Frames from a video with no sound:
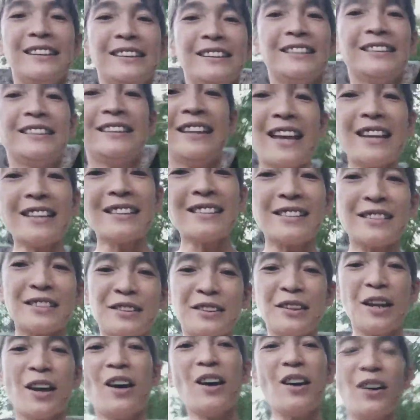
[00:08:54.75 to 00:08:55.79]
Let's
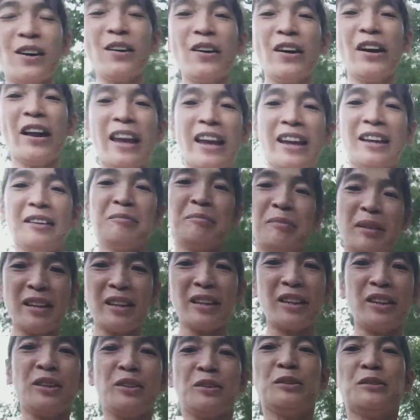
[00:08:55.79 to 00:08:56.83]
go and
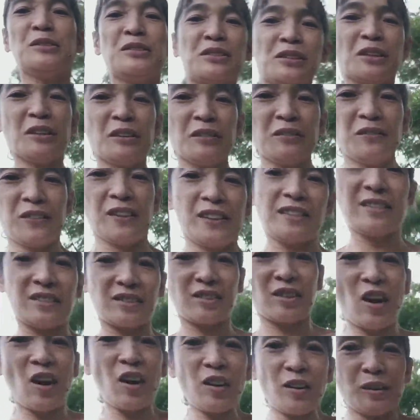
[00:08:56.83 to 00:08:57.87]
make use of these
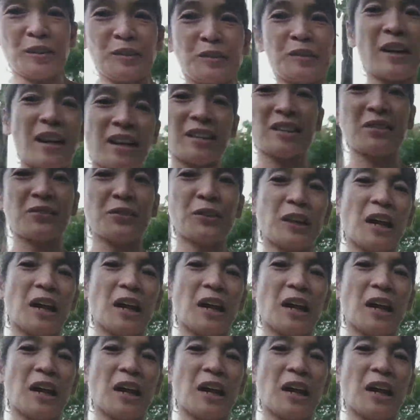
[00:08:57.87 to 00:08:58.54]
COGON grass for